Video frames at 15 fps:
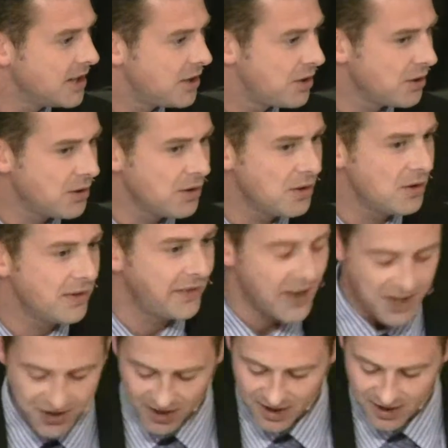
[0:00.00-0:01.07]
to
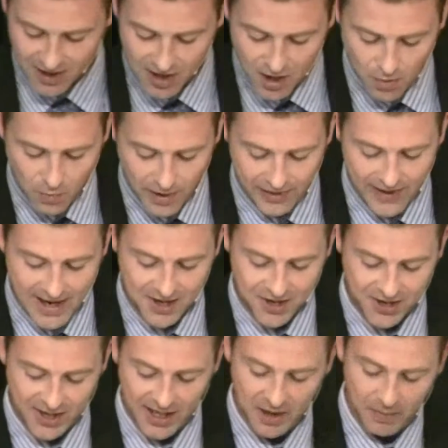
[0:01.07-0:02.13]
visit with that
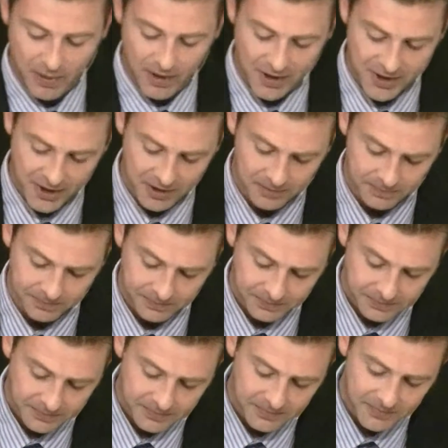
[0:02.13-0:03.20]
sick person.
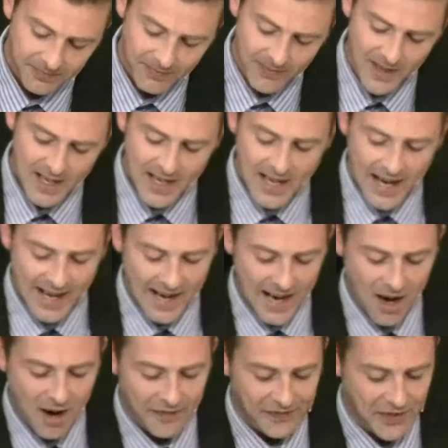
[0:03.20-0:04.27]
And I
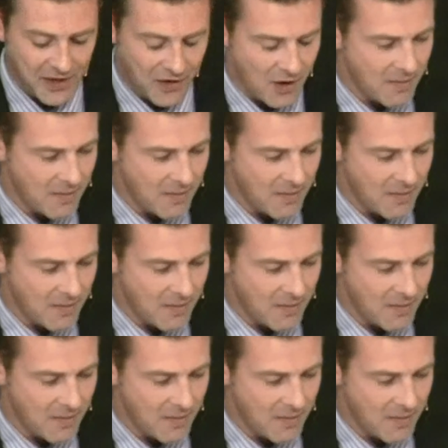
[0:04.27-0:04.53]
often